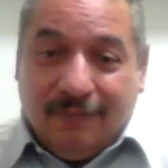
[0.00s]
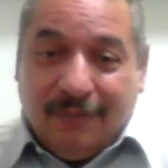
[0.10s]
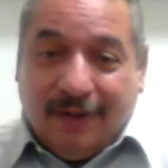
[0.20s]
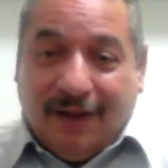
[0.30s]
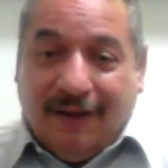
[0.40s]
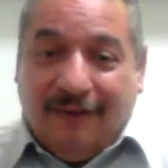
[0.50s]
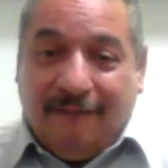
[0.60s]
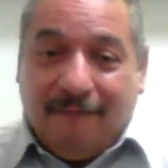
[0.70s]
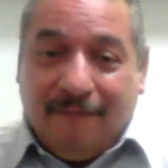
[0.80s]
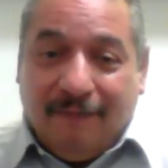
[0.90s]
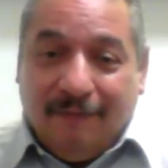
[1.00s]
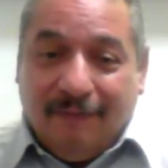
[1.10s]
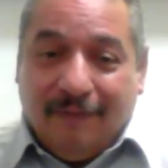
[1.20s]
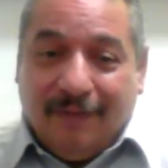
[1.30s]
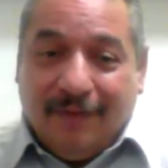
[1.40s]
Okay.
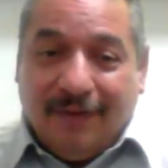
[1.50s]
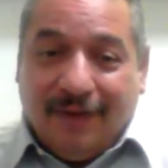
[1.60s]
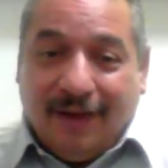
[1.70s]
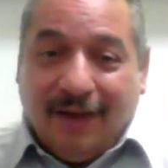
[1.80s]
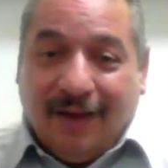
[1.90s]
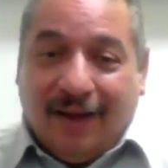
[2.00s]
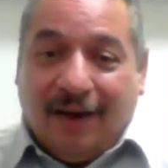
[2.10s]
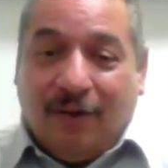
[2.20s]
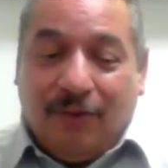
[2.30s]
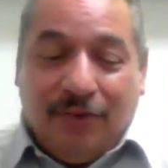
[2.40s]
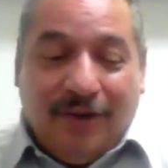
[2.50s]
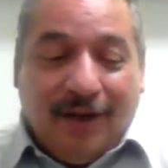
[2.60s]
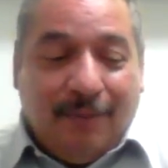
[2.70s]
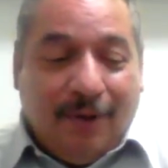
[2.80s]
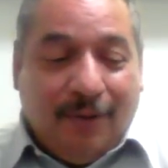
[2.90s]
And I know you've
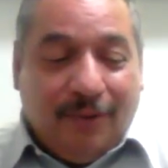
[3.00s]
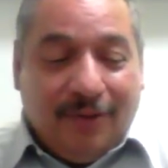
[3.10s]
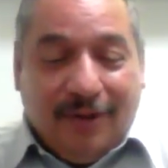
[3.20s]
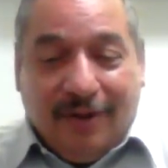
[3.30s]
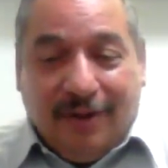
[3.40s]
done both.